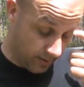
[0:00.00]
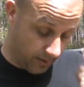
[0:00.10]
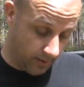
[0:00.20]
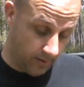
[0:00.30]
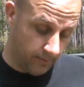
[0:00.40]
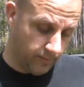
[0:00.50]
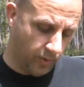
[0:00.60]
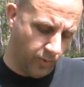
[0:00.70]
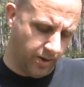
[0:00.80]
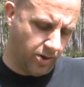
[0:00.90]
but
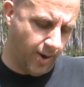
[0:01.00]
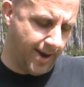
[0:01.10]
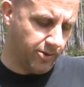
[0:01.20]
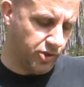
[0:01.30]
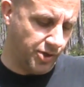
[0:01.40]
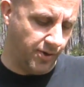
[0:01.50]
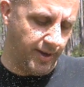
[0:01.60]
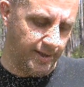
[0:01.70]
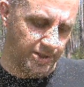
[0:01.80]
we'll go out and shoot it and